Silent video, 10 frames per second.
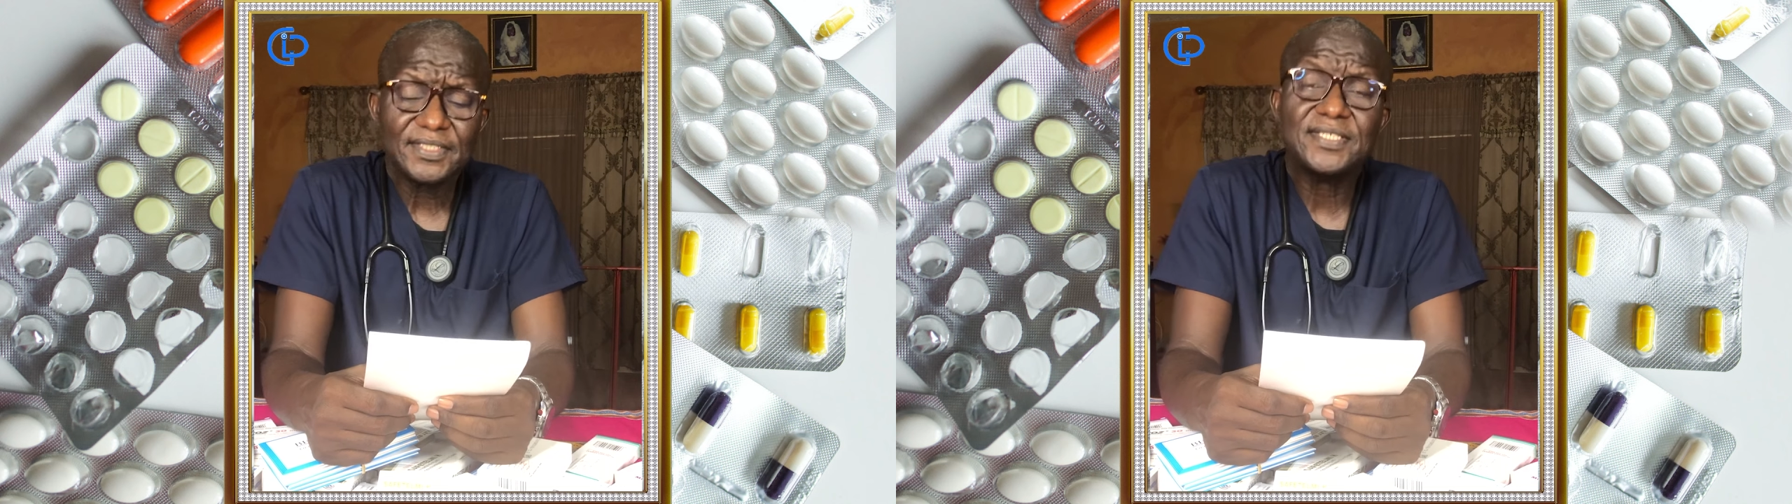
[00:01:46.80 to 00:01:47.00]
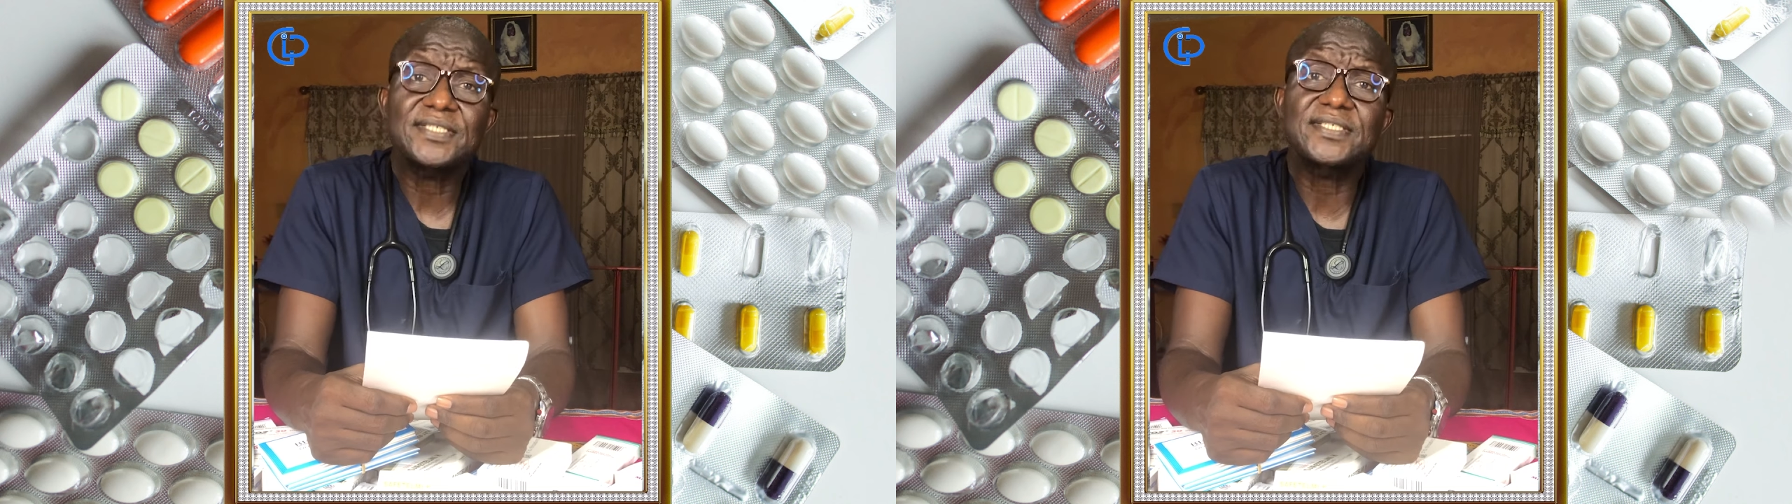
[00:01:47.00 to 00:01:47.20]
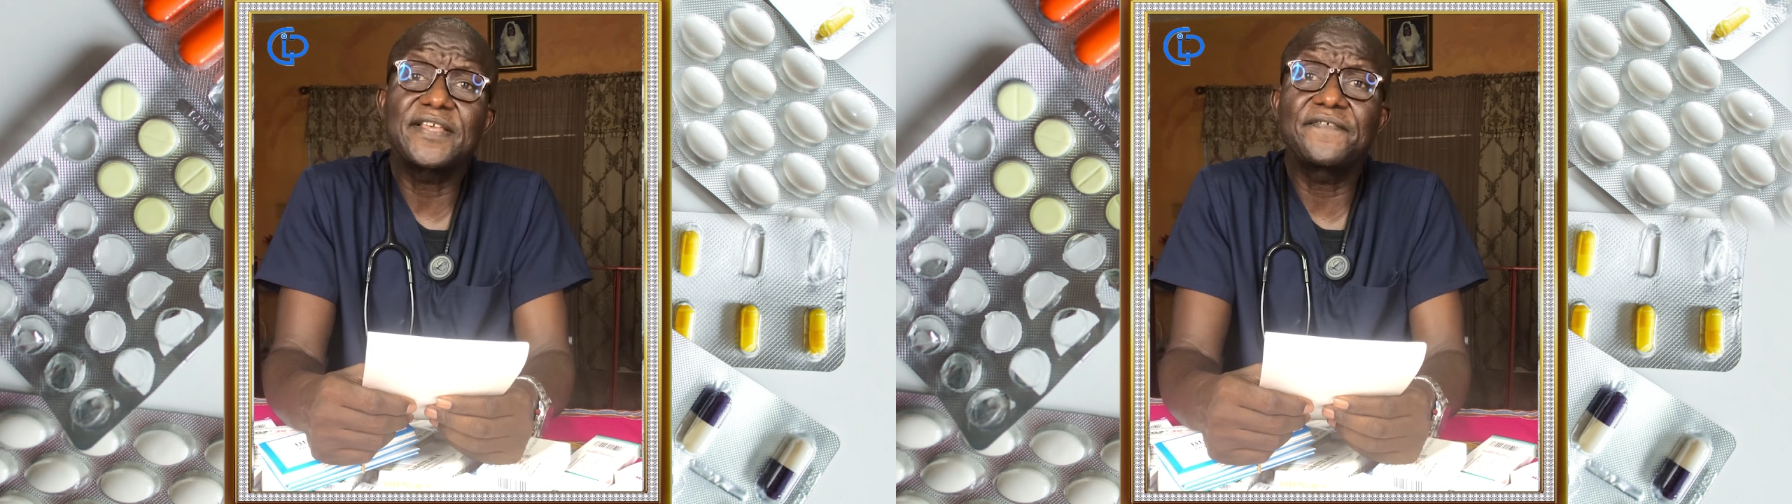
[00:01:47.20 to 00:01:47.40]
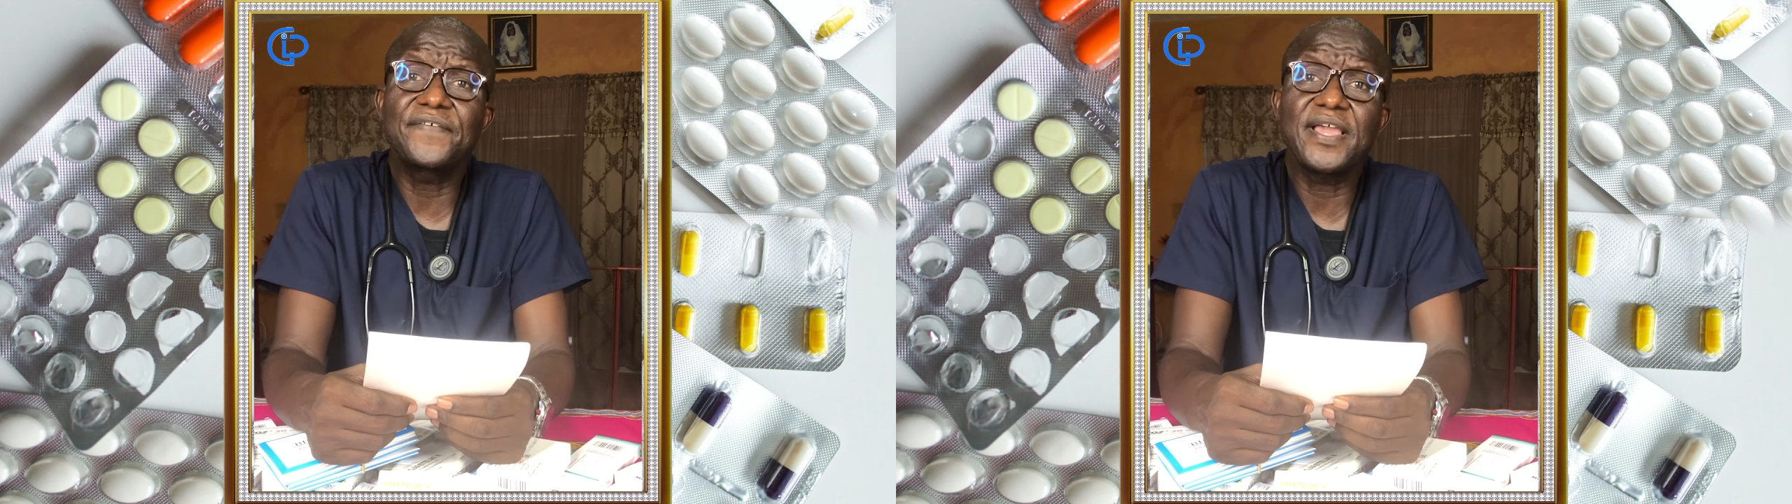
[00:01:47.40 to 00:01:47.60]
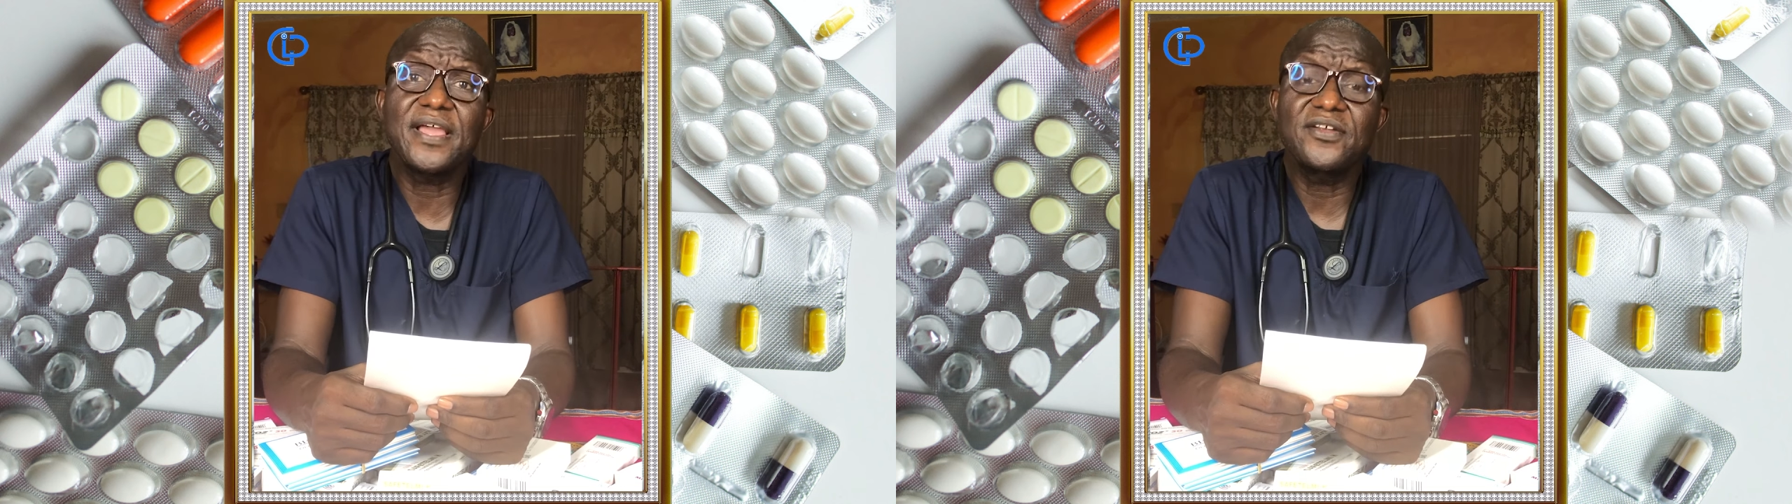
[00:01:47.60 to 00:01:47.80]

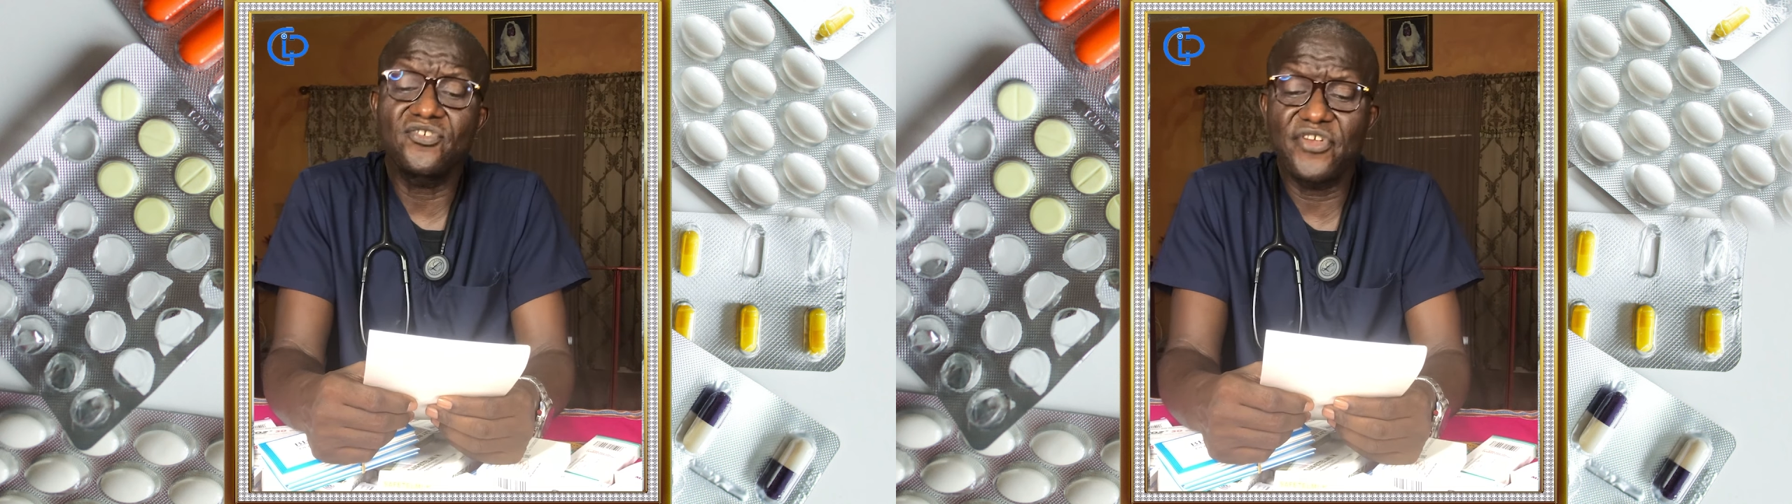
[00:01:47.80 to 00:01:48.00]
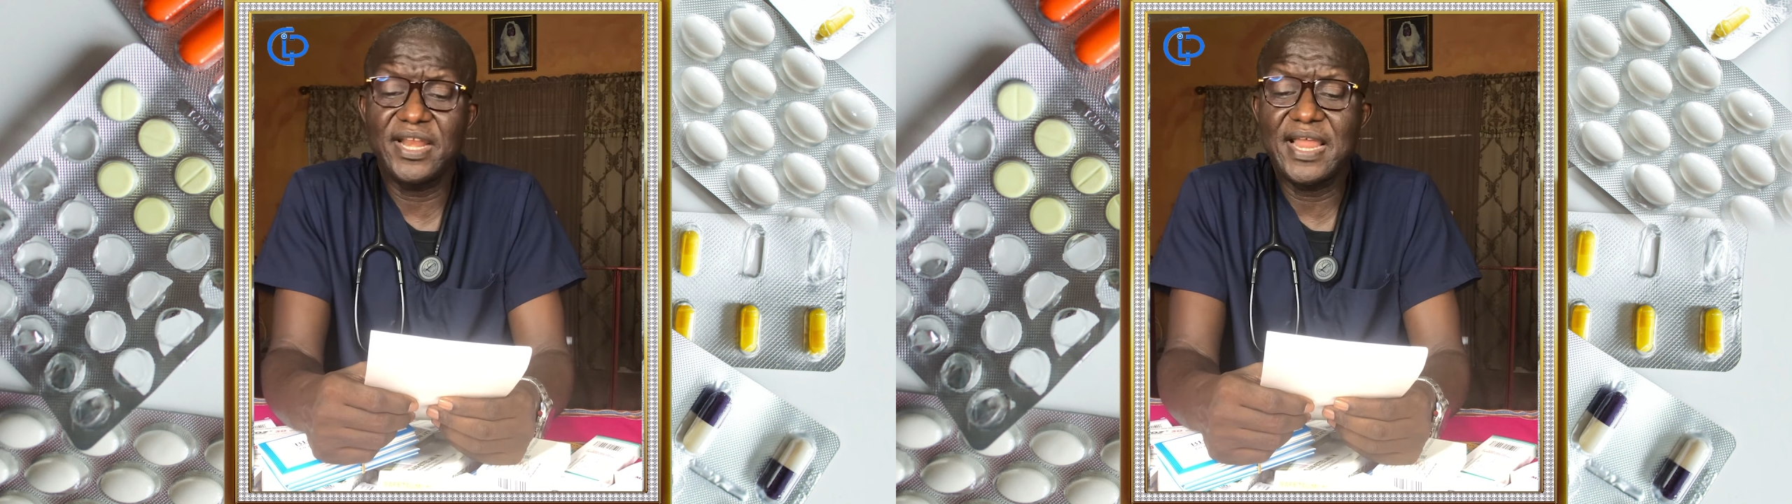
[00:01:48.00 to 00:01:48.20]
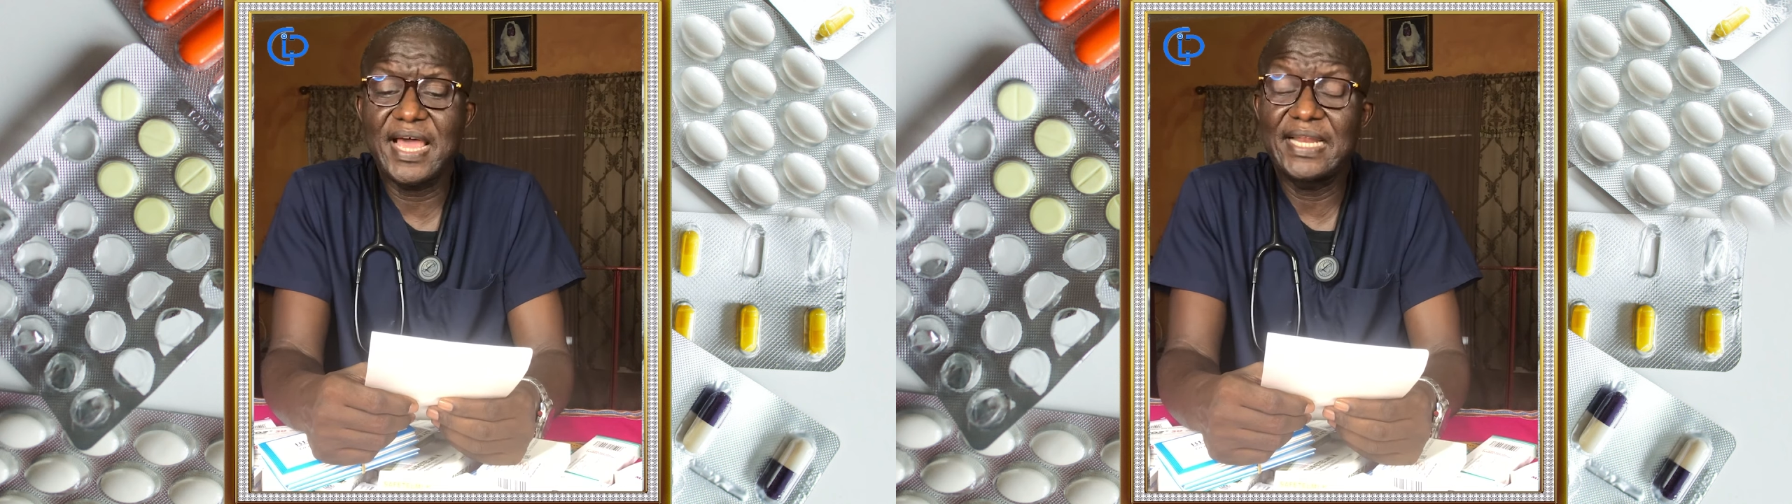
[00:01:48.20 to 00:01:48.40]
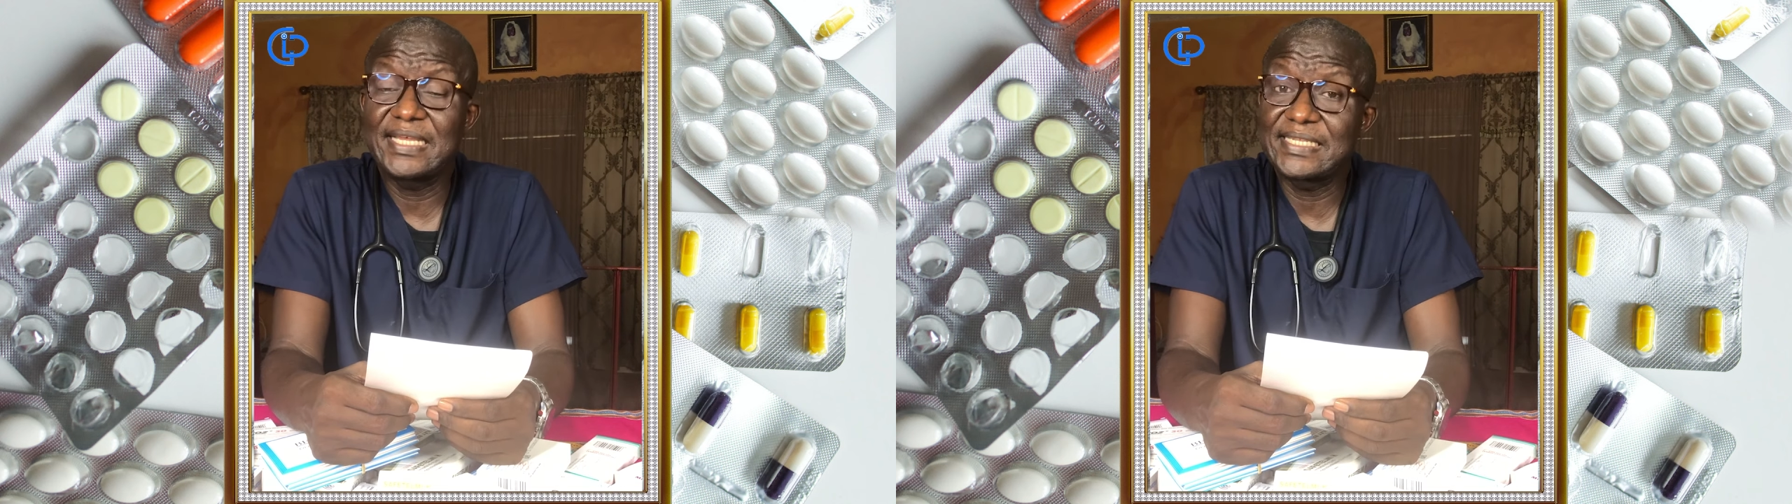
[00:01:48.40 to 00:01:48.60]
severe renal